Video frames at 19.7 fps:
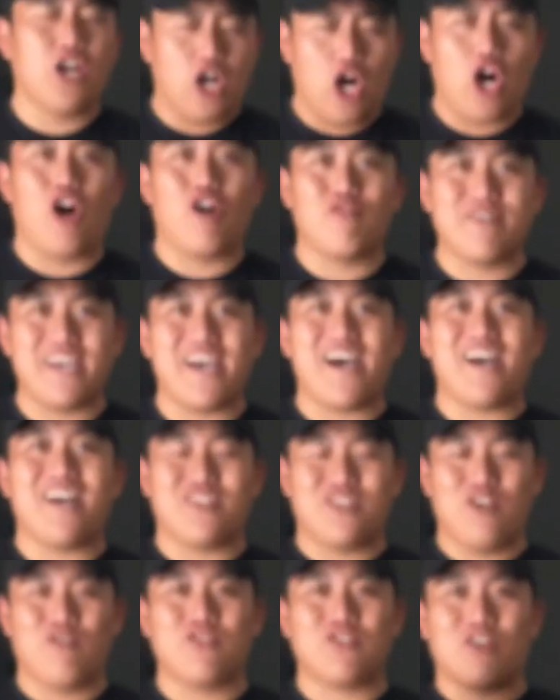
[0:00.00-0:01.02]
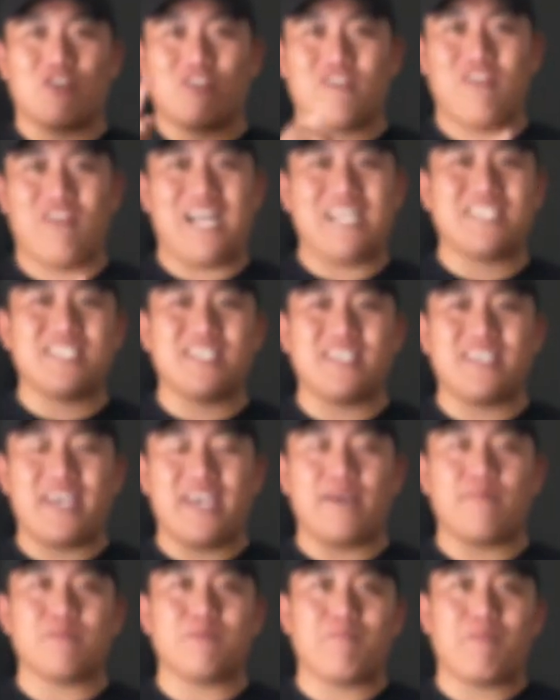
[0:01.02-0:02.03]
Oh yeah, those are classic games